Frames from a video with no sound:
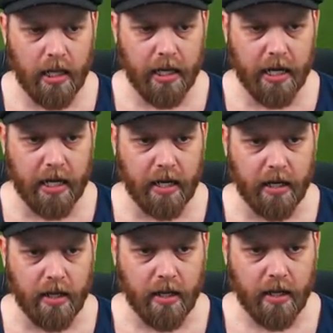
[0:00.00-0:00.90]
Mane
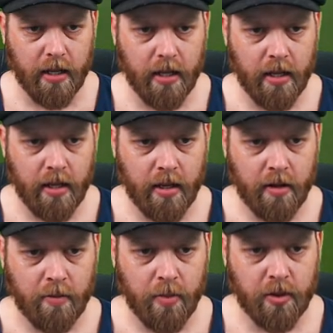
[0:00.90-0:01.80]

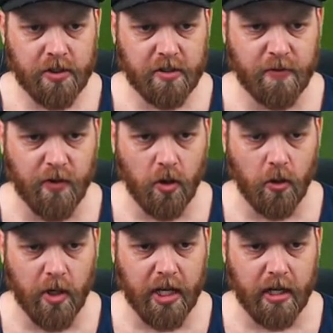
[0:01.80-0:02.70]
pushes
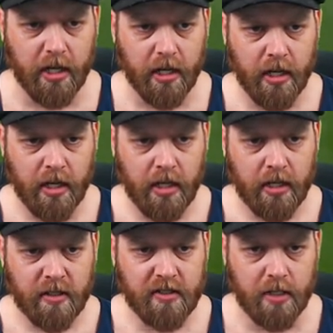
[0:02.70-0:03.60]
forward.
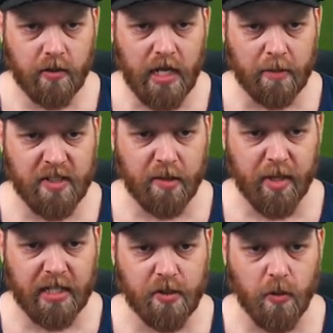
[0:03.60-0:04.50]
Still comes the
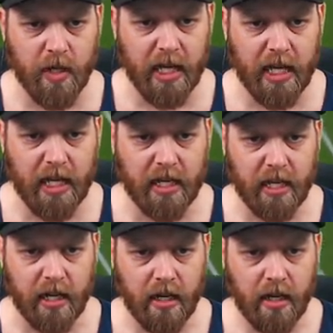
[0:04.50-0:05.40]
big Swede.
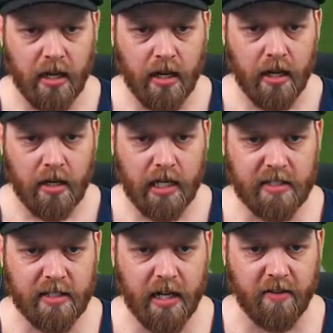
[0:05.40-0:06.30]

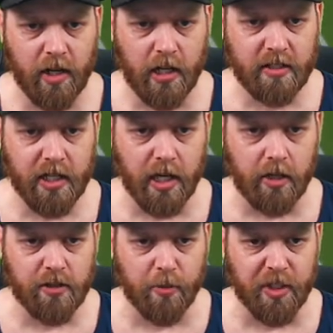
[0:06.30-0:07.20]
Doesn't have a lot to
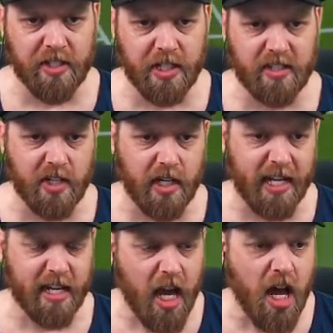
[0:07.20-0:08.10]
go to. Brings it
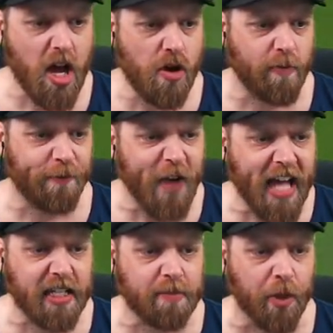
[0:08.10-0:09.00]
inside. No!
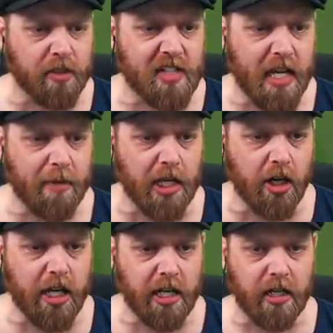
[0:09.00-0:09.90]
Fucking put something
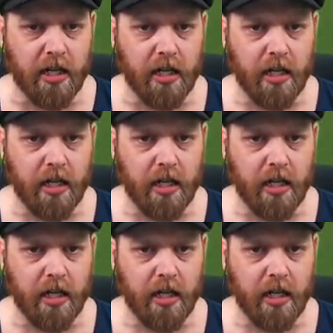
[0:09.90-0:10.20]
on it!